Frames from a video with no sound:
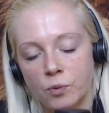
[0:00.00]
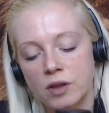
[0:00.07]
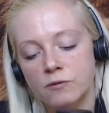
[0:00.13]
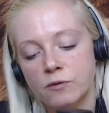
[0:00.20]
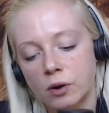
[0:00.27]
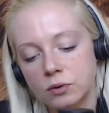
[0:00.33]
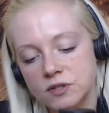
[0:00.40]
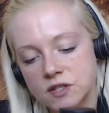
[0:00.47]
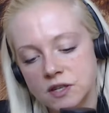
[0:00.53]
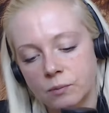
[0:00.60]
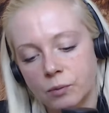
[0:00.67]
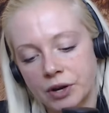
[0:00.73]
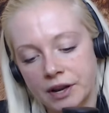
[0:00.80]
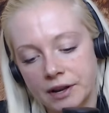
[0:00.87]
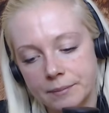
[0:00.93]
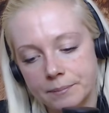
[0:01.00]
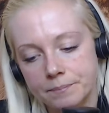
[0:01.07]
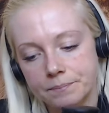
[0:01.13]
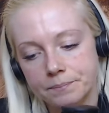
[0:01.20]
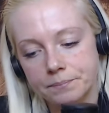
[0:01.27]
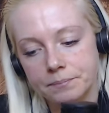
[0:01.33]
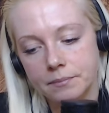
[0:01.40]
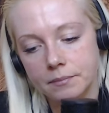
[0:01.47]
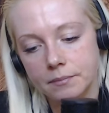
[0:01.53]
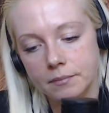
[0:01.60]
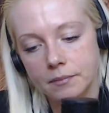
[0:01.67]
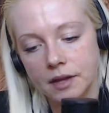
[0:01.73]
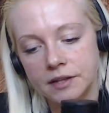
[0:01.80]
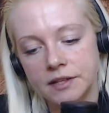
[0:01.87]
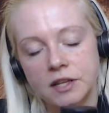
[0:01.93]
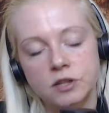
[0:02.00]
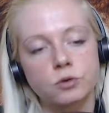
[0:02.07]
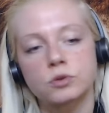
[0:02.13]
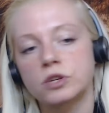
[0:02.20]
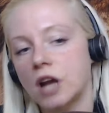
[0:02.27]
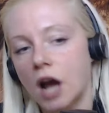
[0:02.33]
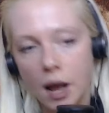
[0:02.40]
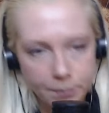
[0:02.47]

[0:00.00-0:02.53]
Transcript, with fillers: We vote someone in they do the